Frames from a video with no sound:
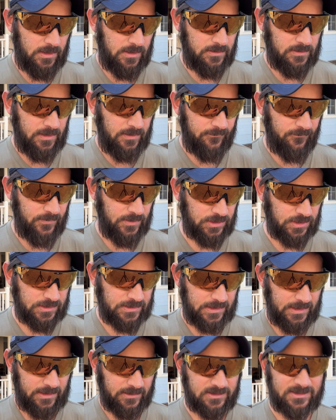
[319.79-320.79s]
The
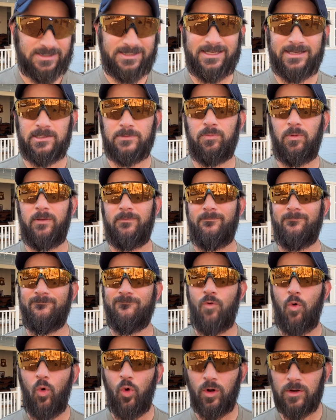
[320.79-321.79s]
efficiency is
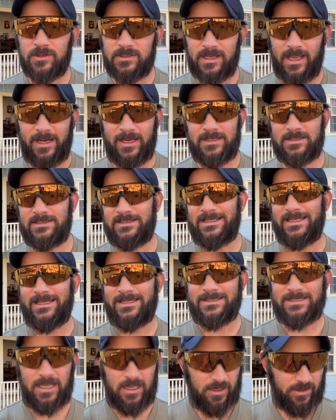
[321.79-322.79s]
6.4 seconds the
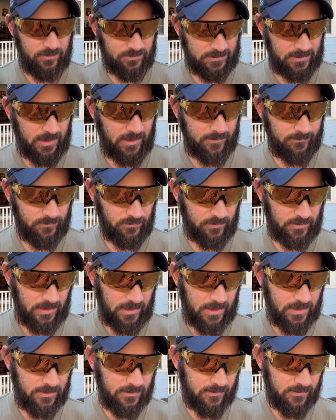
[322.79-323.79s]
entire time,
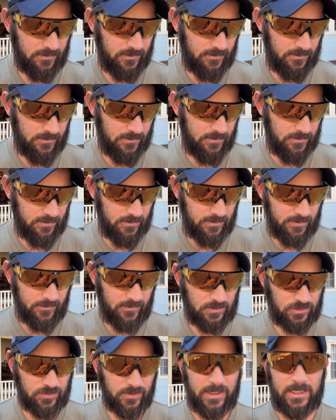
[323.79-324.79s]
okay? And
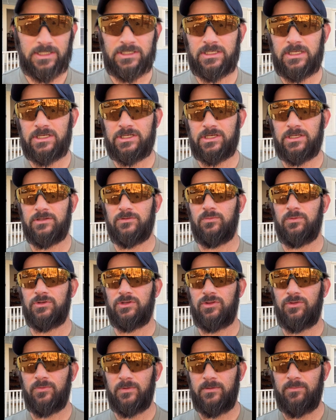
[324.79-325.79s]
the transitions was
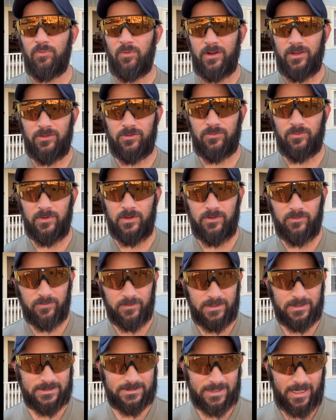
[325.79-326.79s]

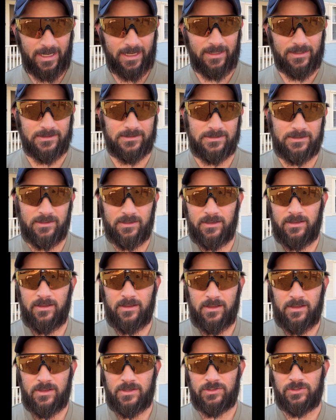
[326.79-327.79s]
3.33 seconds.
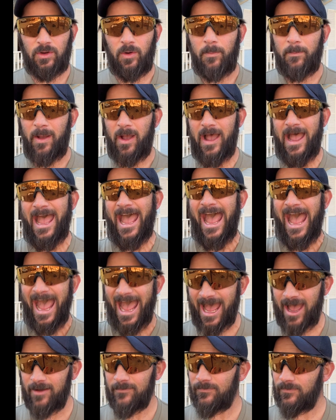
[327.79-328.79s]
So about
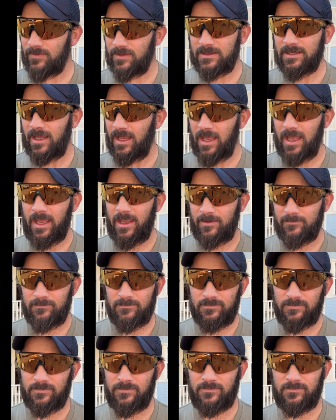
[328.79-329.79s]
half of the time,
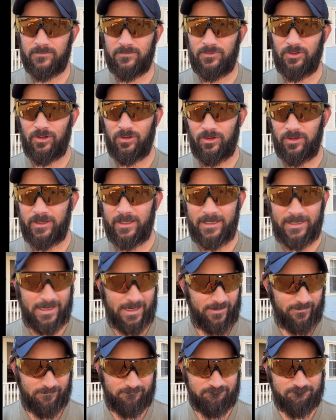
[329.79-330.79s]
you're looking
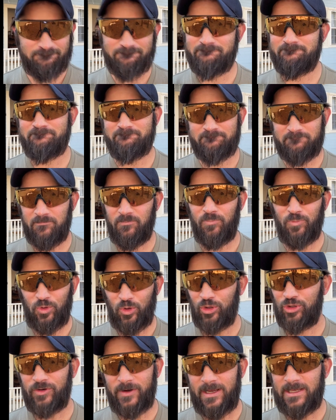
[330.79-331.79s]
at
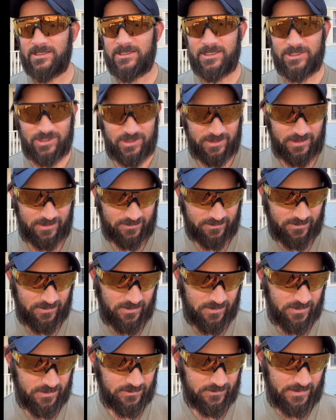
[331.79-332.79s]
your transitioning.
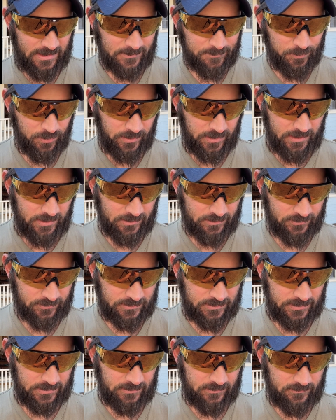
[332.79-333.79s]
So that's pretty
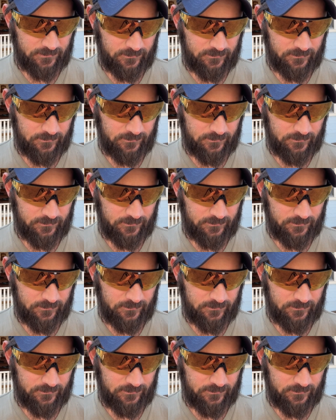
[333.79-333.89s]
interesting.